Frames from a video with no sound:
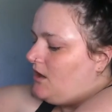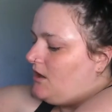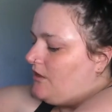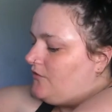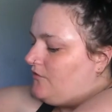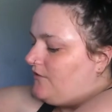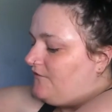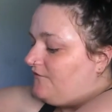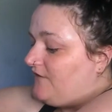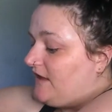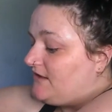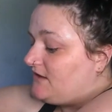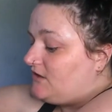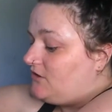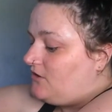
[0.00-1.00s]
through a
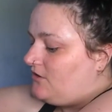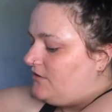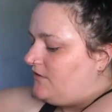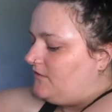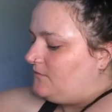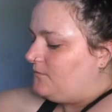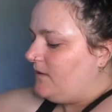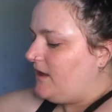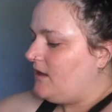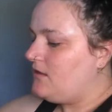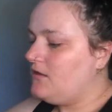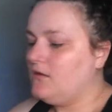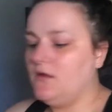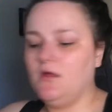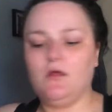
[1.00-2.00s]
face cloth as
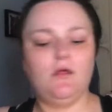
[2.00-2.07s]
well.